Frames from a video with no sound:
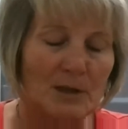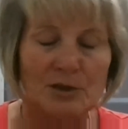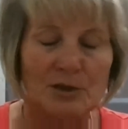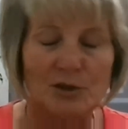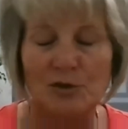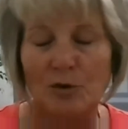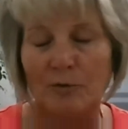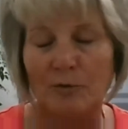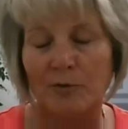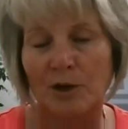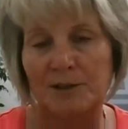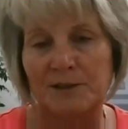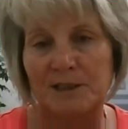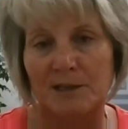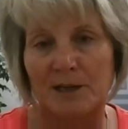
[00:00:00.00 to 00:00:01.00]
just overall
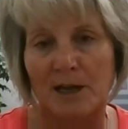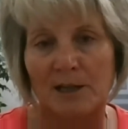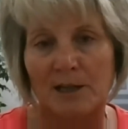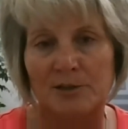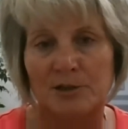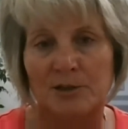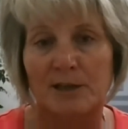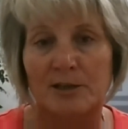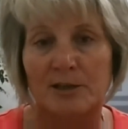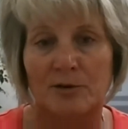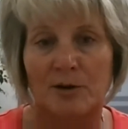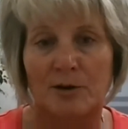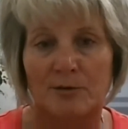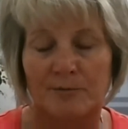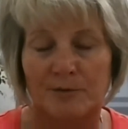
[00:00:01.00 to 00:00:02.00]
technology like your
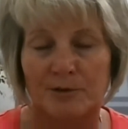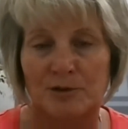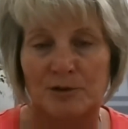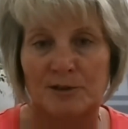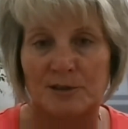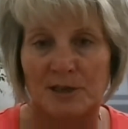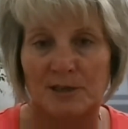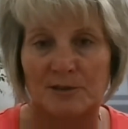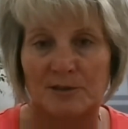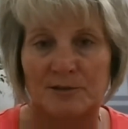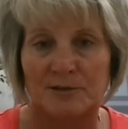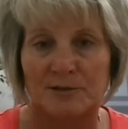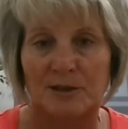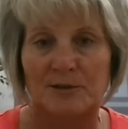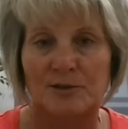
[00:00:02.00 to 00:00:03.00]
artificial
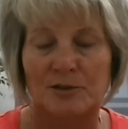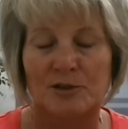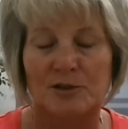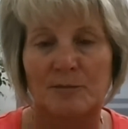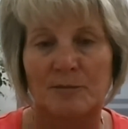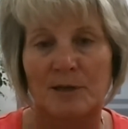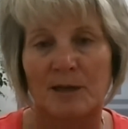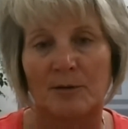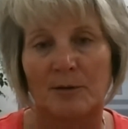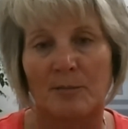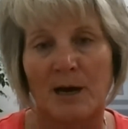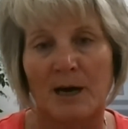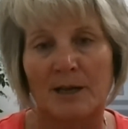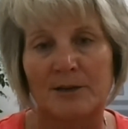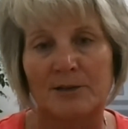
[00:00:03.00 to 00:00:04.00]
intelligence to be able to
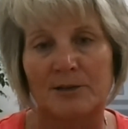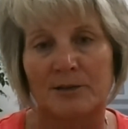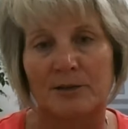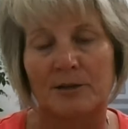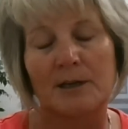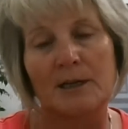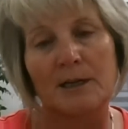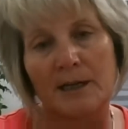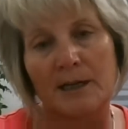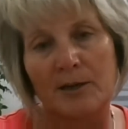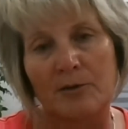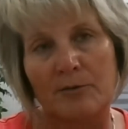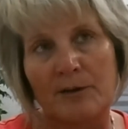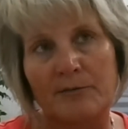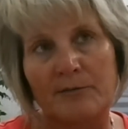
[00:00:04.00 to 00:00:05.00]
monitor. And
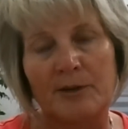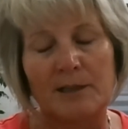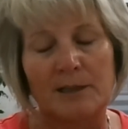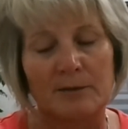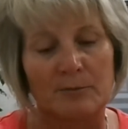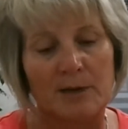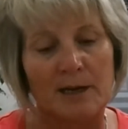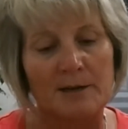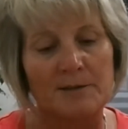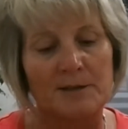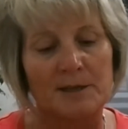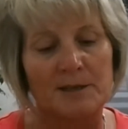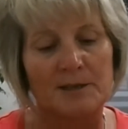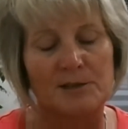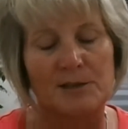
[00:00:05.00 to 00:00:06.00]
quite frankly, what I
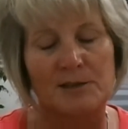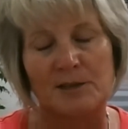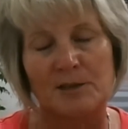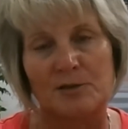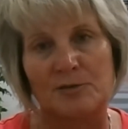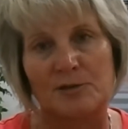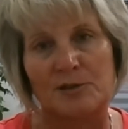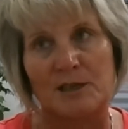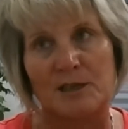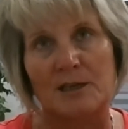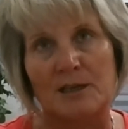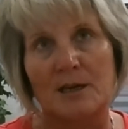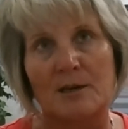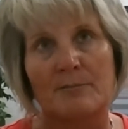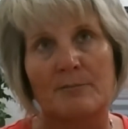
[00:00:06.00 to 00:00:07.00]
think you'll see
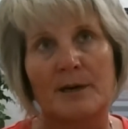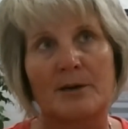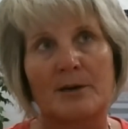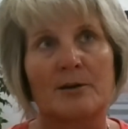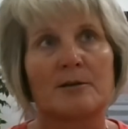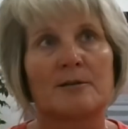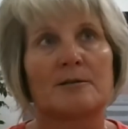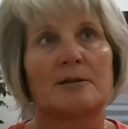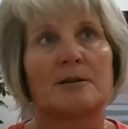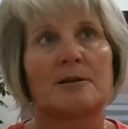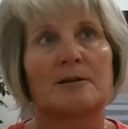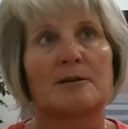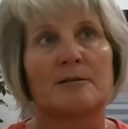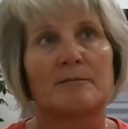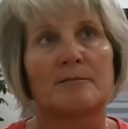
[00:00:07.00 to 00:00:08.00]
better
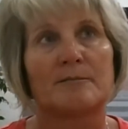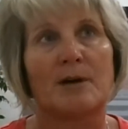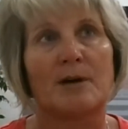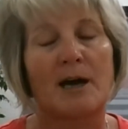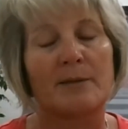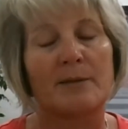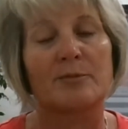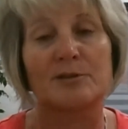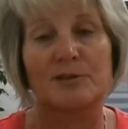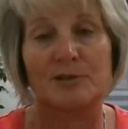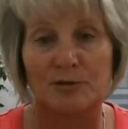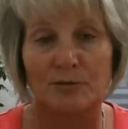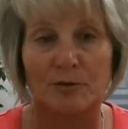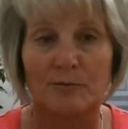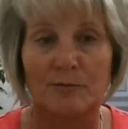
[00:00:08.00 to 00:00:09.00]
hybrids as
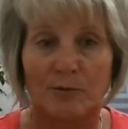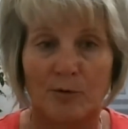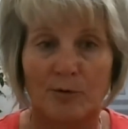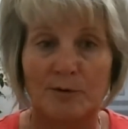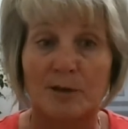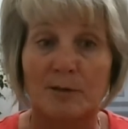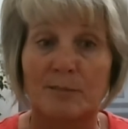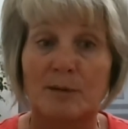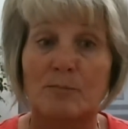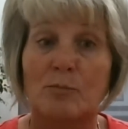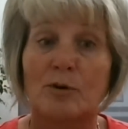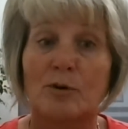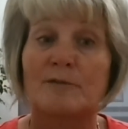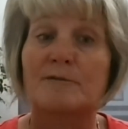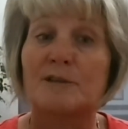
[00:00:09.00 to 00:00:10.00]
you go forward that'll be
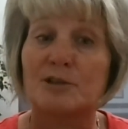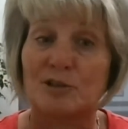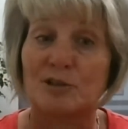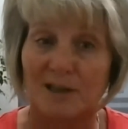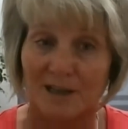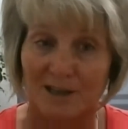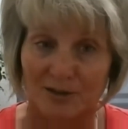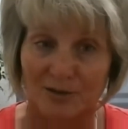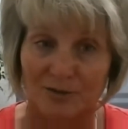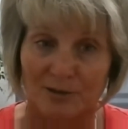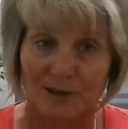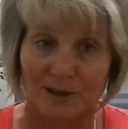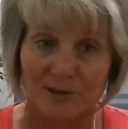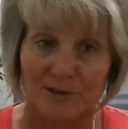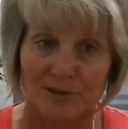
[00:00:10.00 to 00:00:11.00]
more efficient at
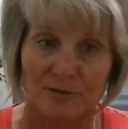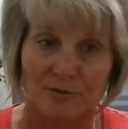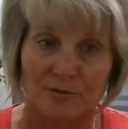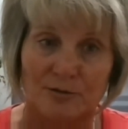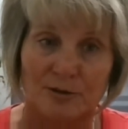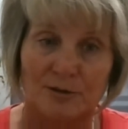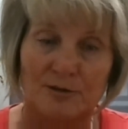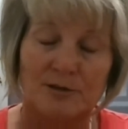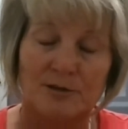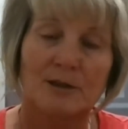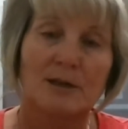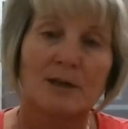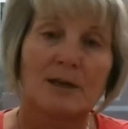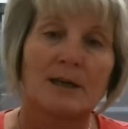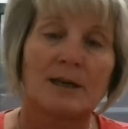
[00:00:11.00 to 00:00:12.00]
utilizing nutrients.
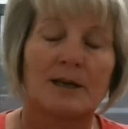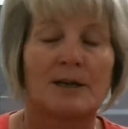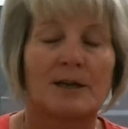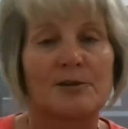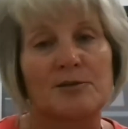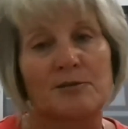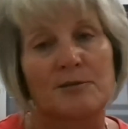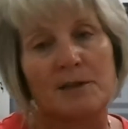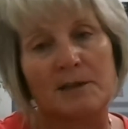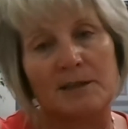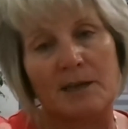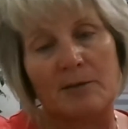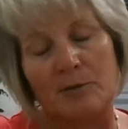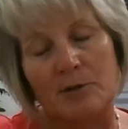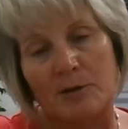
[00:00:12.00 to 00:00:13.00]
And I also think
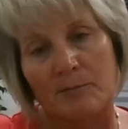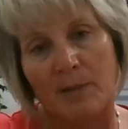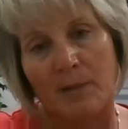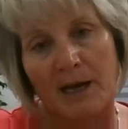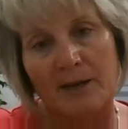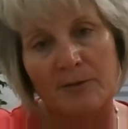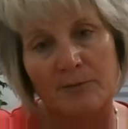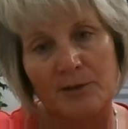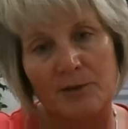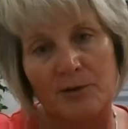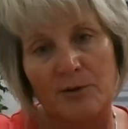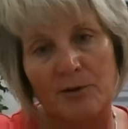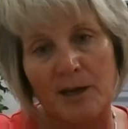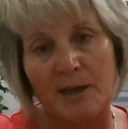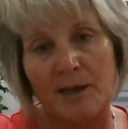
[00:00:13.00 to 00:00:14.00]
that will combine with
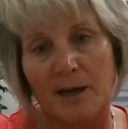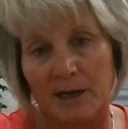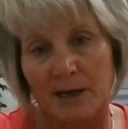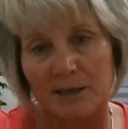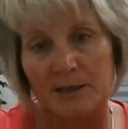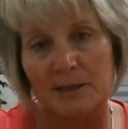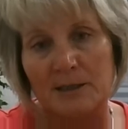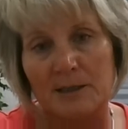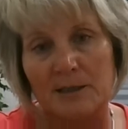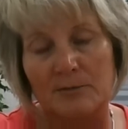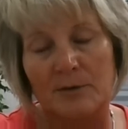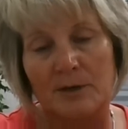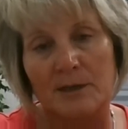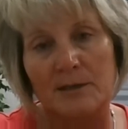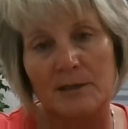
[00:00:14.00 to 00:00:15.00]
your AI,
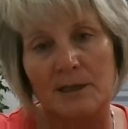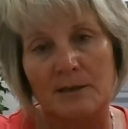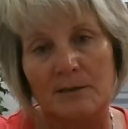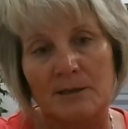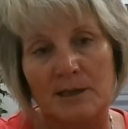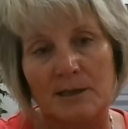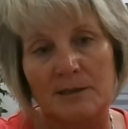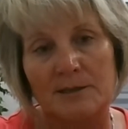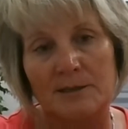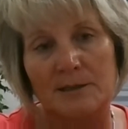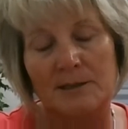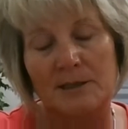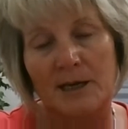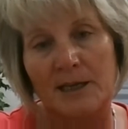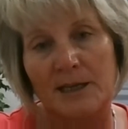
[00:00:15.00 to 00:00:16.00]
right, that
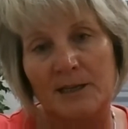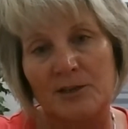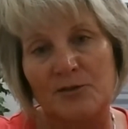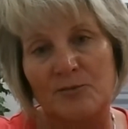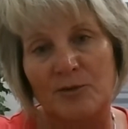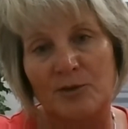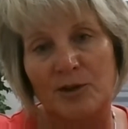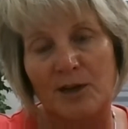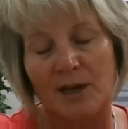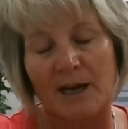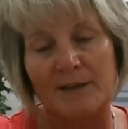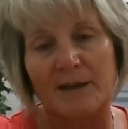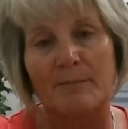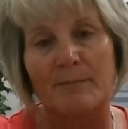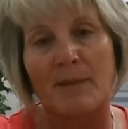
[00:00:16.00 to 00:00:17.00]
Diane is working
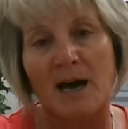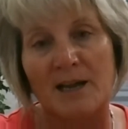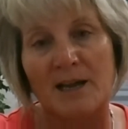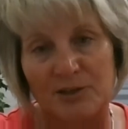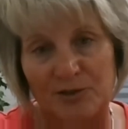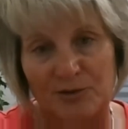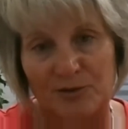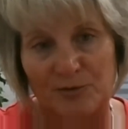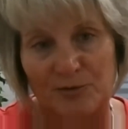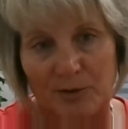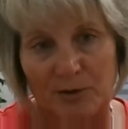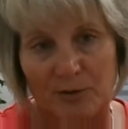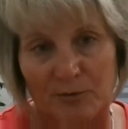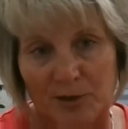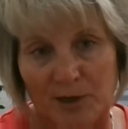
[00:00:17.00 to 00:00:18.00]
on, that monitors
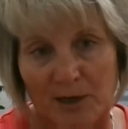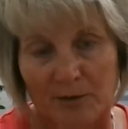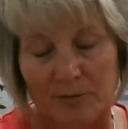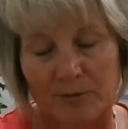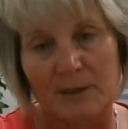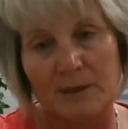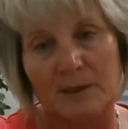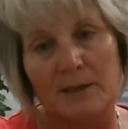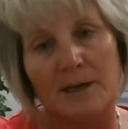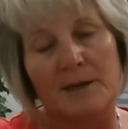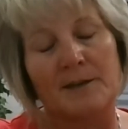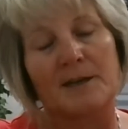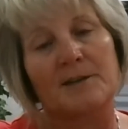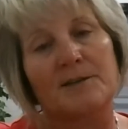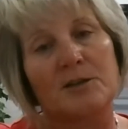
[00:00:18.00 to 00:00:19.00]
what goes out. And
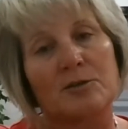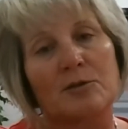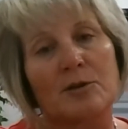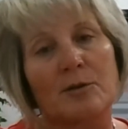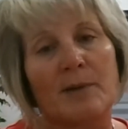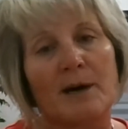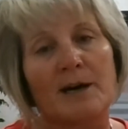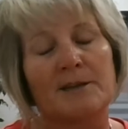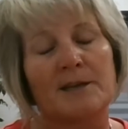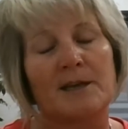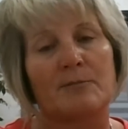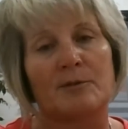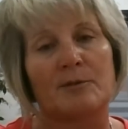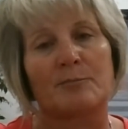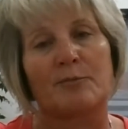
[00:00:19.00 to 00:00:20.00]
then I think you'll combine
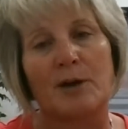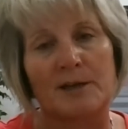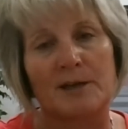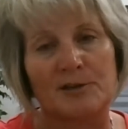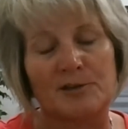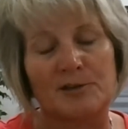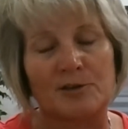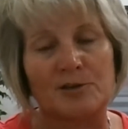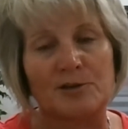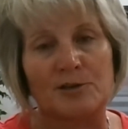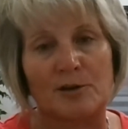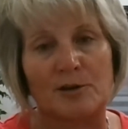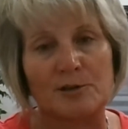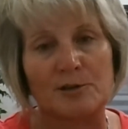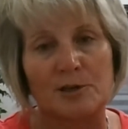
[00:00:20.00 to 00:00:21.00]
that with products such as
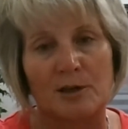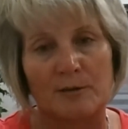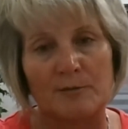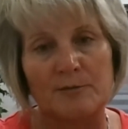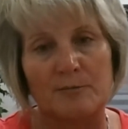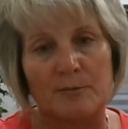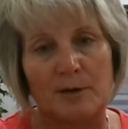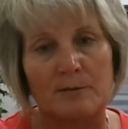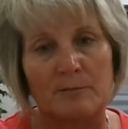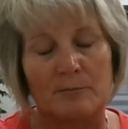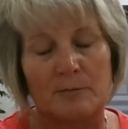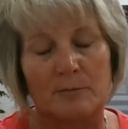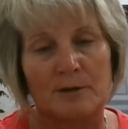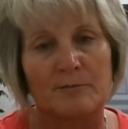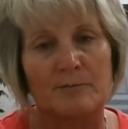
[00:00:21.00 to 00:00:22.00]
ourselves, right,
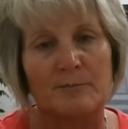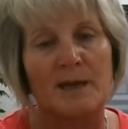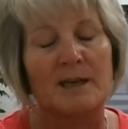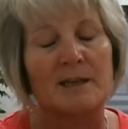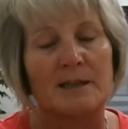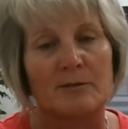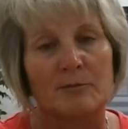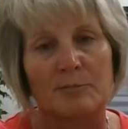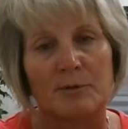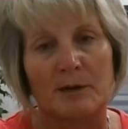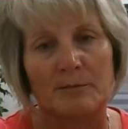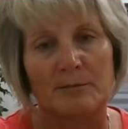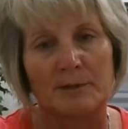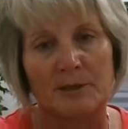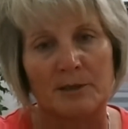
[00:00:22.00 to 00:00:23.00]
one of many that will
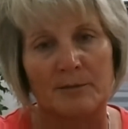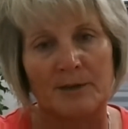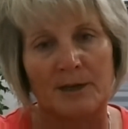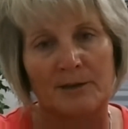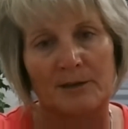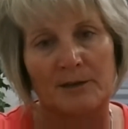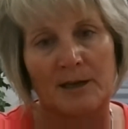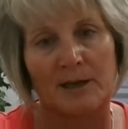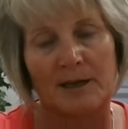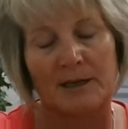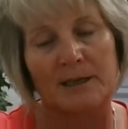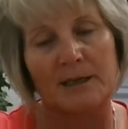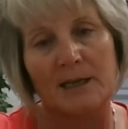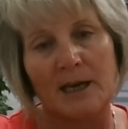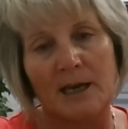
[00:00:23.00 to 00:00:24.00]
probably come down the line.
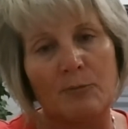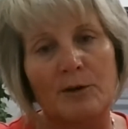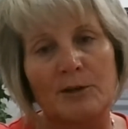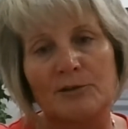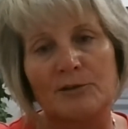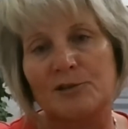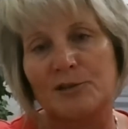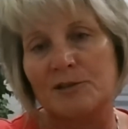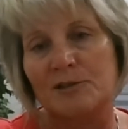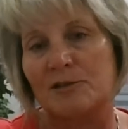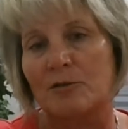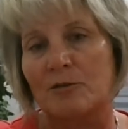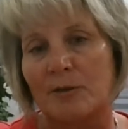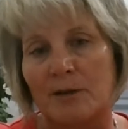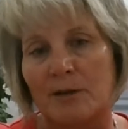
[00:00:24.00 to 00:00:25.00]
And what you'll see is a
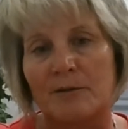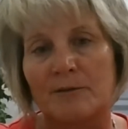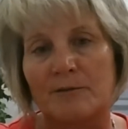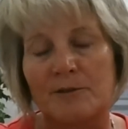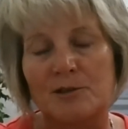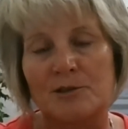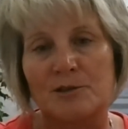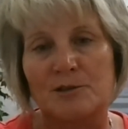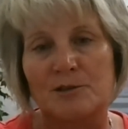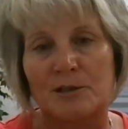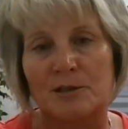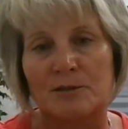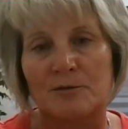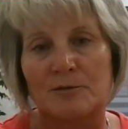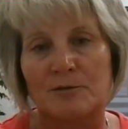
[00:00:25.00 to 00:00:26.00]
greater efficiency
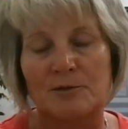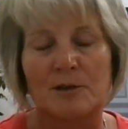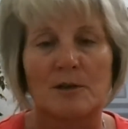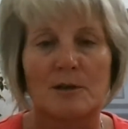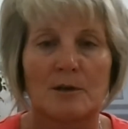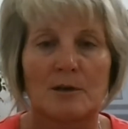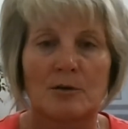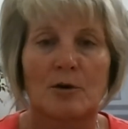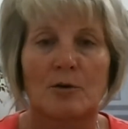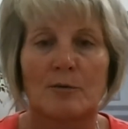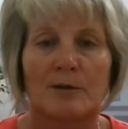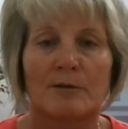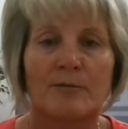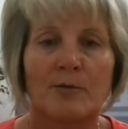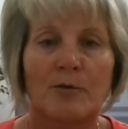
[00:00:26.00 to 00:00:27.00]
use
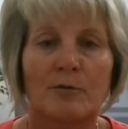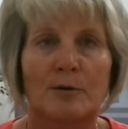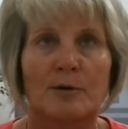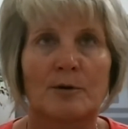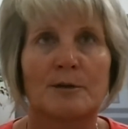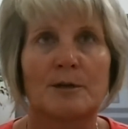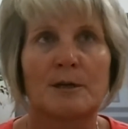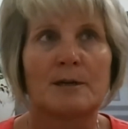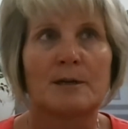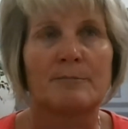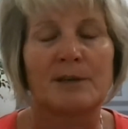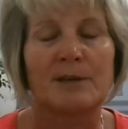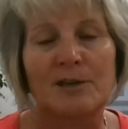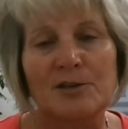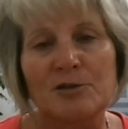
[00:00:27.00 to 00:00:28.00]
going forward,
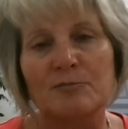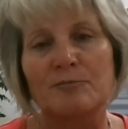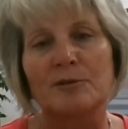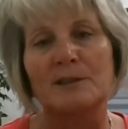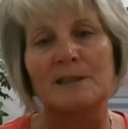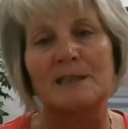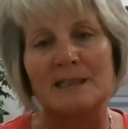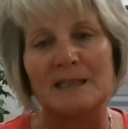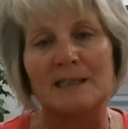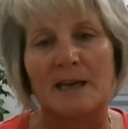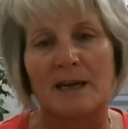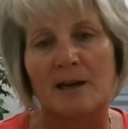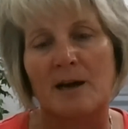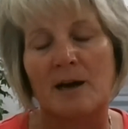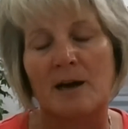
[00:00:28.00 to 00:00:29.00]
because you really need
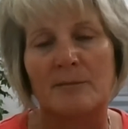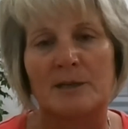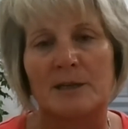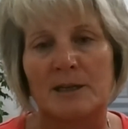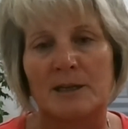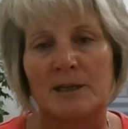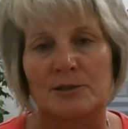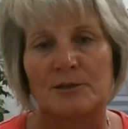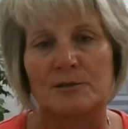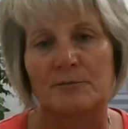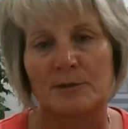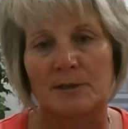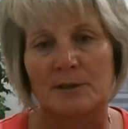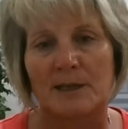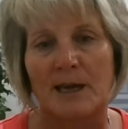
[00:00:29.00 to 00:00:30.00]
that combination to
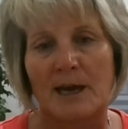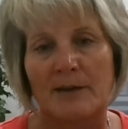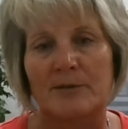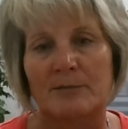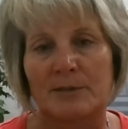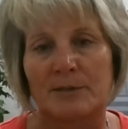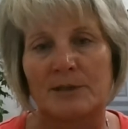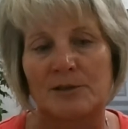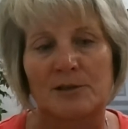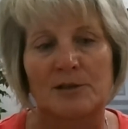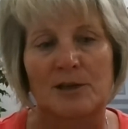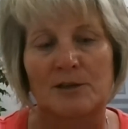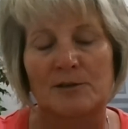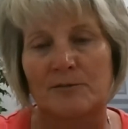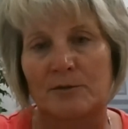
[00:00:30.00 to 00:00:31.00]
really have it be
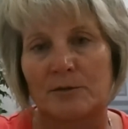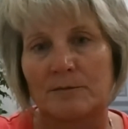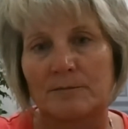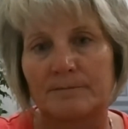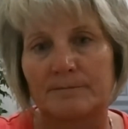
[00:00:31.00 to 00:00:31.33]
successful.